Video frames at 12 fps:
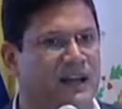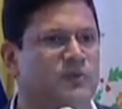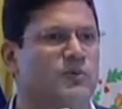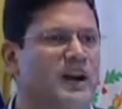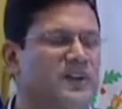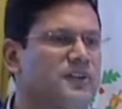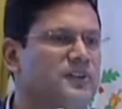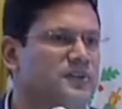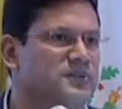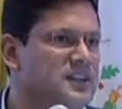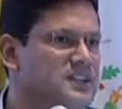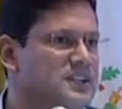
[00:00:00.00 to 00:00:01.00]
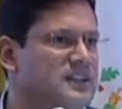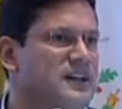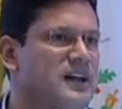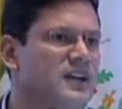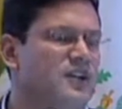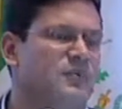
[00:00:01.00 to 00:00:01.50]
and we are also
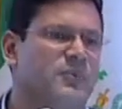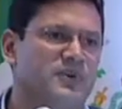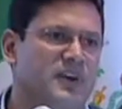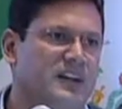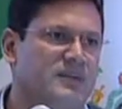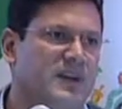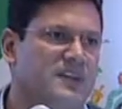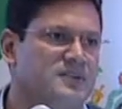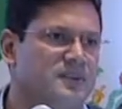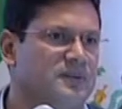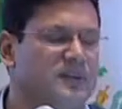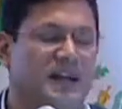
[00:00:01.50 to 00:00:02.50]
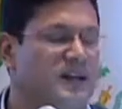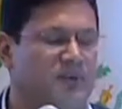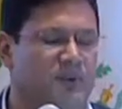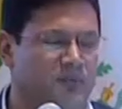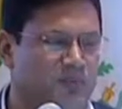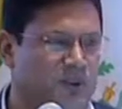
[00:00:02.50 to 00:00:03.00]
teaching computer animation,
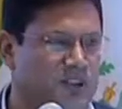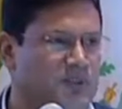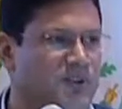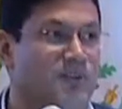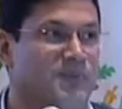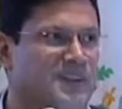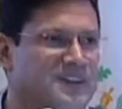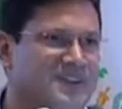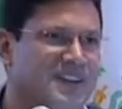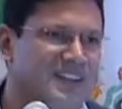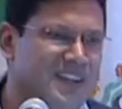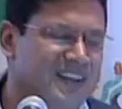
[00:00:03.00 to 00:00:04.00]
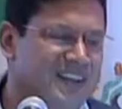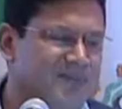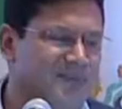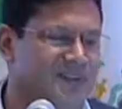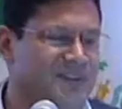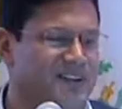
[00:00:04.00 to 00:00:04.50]
computational
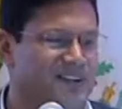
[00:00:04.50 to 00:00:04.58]
thinking,